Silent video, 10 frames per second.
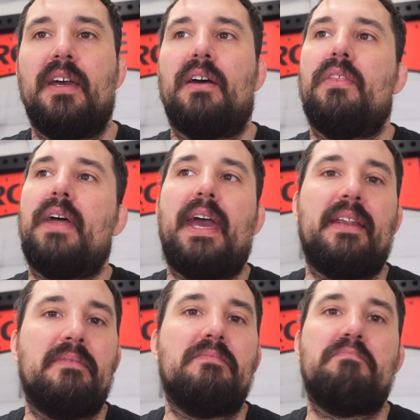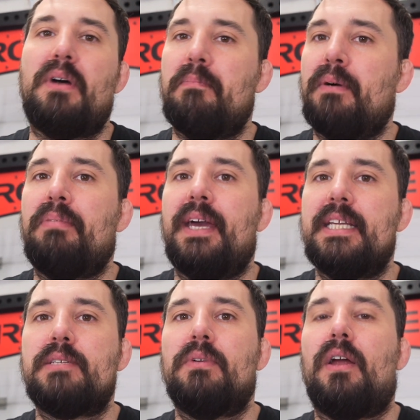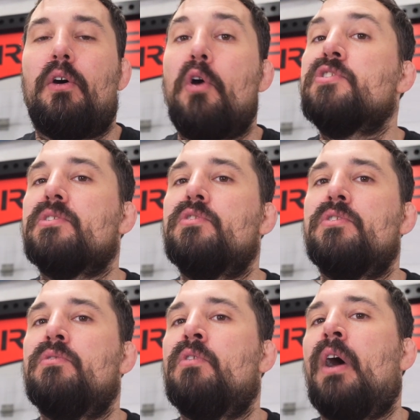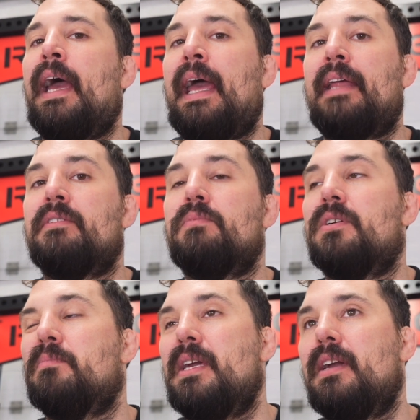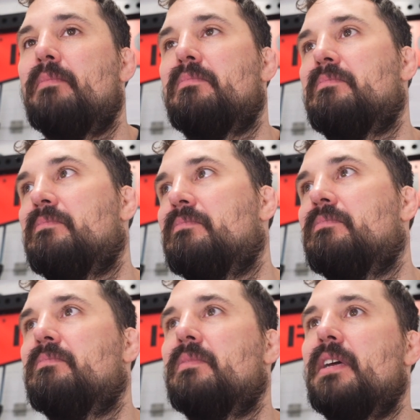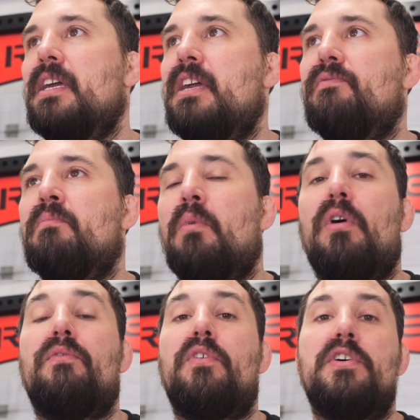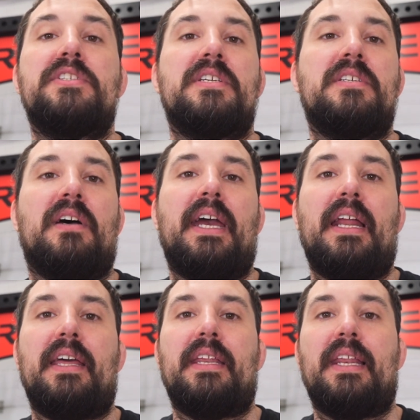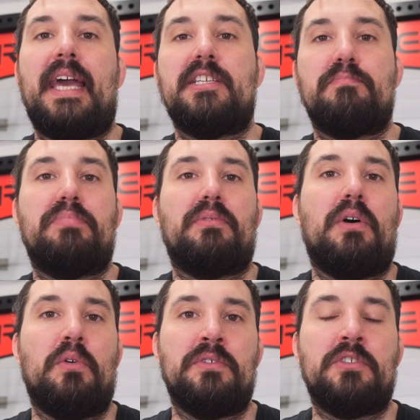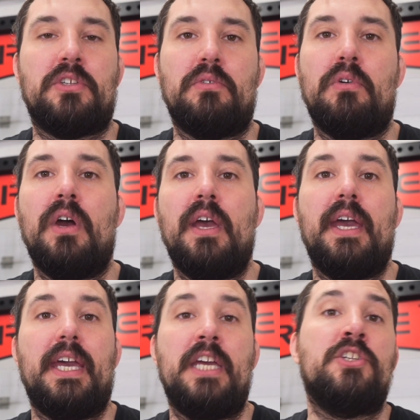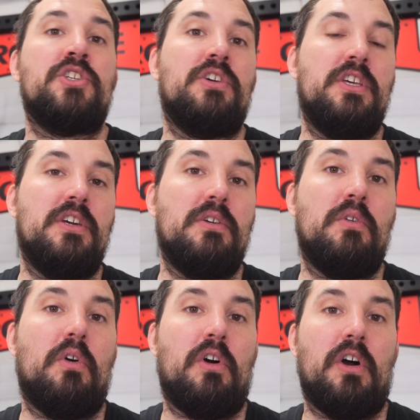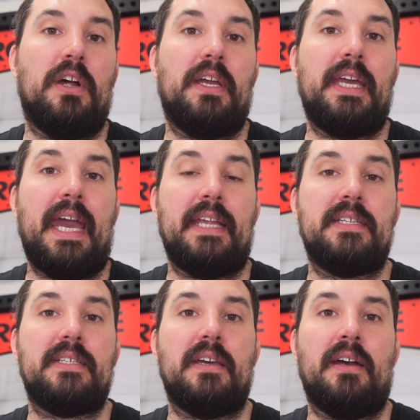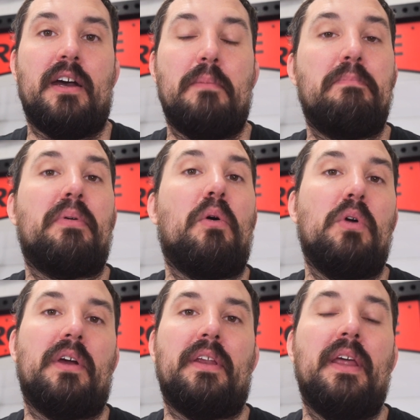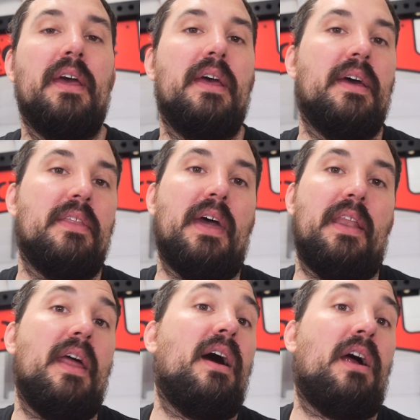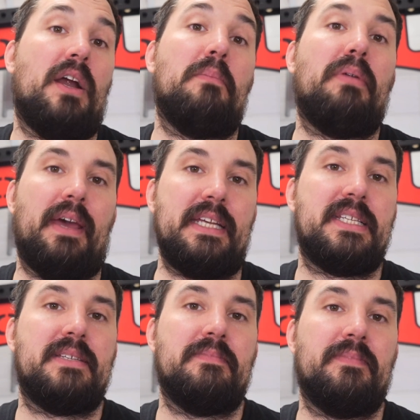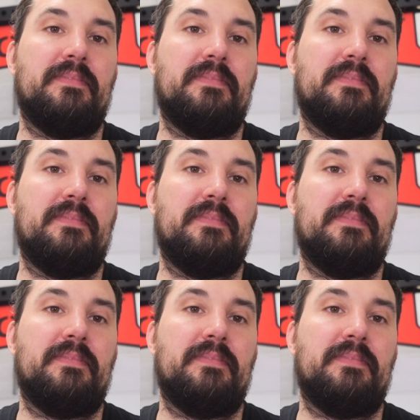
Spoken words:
then bumper plates will also do and will be even more versatile and less prone to injure you or get broken than iron plates.